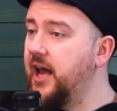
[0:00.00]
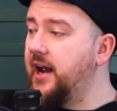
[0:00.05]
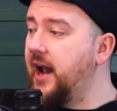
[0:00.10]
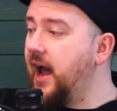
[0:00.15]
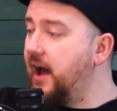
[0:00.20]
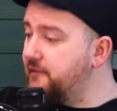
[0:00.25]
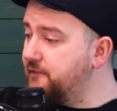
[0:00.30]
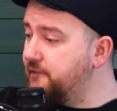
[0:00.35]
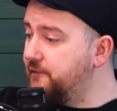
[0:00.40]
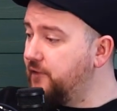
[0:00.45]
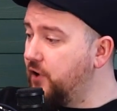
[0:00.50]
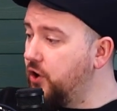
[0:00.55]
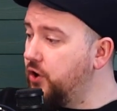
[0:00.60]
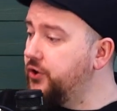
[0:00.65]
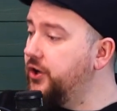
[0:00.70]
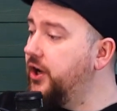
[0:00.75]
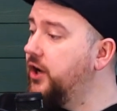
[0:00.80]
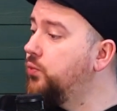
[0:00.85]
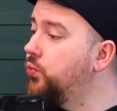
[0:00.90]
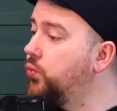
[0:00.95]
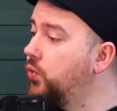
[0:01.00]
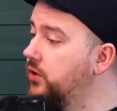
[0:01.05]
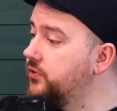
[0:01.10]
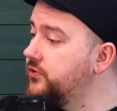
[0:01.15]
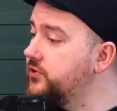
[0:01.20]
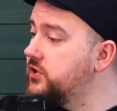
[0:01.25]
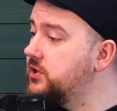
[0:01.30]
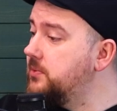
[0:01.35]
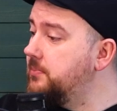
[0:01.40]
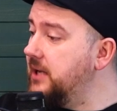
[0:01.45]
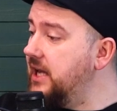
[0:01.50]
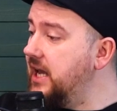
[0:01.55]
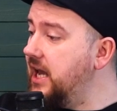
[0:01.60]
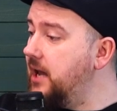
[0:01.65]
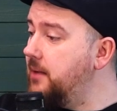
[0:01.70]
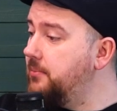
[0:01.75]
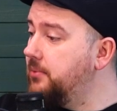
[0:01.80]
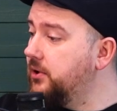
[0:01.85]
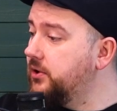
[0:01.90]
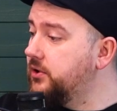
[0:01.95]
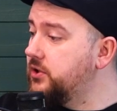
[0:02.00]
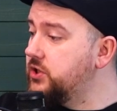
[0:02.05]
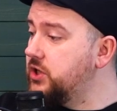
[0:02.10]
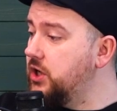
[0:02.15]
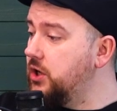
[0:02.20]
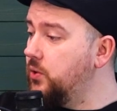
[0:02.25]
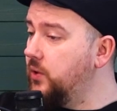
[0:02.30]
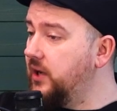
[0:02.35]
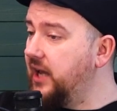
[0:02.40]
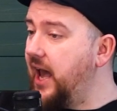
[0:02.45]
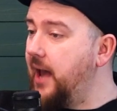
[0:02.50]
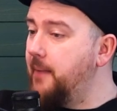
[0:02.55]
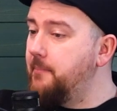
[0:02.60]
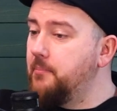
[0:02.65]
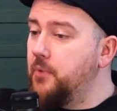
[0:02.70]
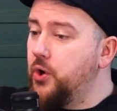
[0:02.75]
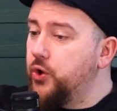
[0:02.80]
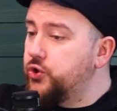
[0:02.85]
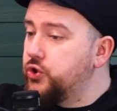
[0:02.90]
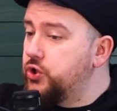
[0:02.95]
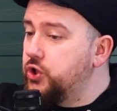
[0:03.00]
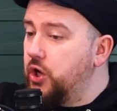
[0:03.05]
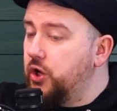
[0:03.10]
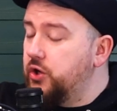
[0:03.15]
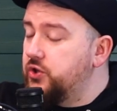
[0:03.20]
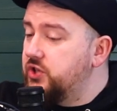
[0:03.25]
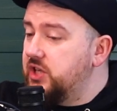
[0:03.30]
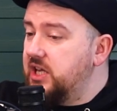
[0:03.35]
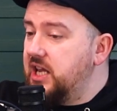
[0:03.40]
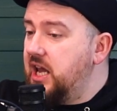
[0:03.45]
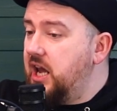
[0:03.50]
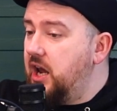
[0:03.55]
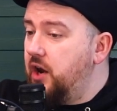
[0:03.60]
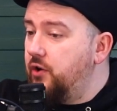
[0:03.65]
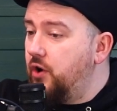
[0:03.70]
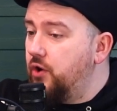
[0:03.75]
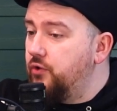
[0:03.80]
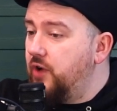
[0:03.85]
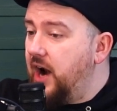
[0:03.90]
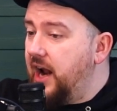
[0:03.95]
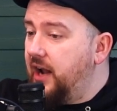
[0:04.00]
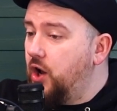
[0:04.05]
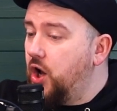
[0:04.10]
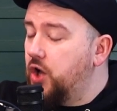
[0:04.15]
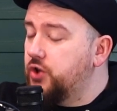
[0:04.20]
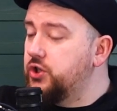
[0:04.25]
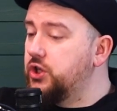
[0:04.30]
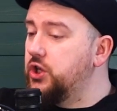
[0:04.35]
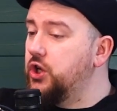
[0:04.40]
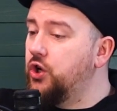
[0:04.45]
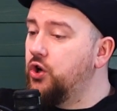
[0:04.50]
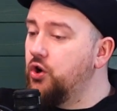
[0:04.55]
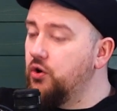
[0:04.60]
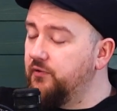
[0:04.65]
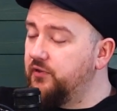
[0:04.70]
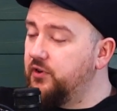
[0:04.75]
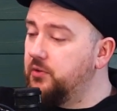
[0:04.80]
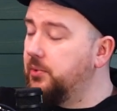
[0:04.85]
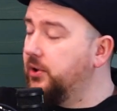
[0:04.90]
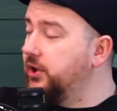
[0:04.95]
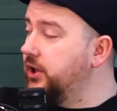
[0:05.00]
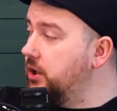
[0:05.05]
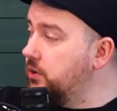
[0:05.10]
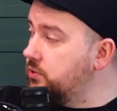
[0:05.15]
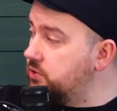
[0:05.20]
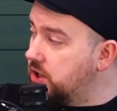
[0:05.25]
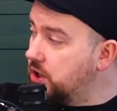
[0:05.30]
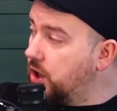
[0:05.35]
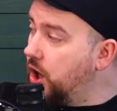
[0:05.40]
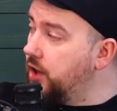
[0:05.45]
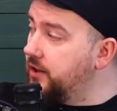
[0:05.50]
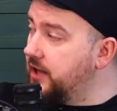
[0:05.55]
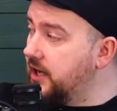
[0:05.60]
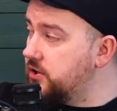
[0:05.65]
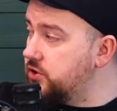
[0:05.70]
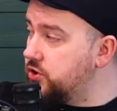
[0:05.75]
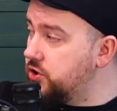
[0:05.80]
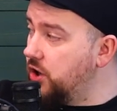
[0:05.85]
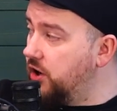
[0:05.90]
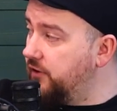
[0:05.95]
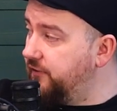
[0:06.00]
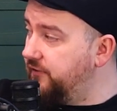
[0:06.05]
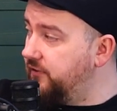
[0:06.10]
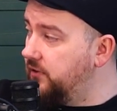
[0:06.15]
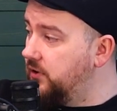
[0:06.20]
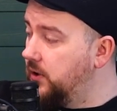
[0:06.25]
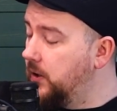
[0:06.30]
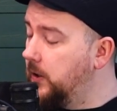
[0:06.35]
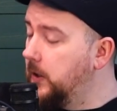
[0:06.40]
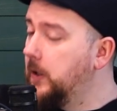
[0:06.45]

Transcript: and have fun and want to be able to get most tones that you hear on records and you're comfortable using all that stuff,